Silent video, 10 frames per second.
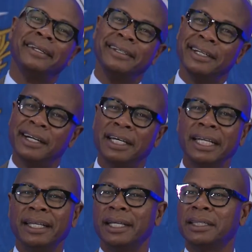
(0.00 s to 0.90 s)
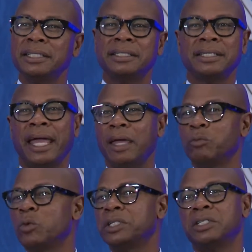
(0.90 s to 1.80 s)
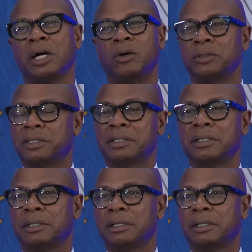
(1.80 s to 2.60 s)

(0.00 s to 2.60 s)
You're going to get the same results.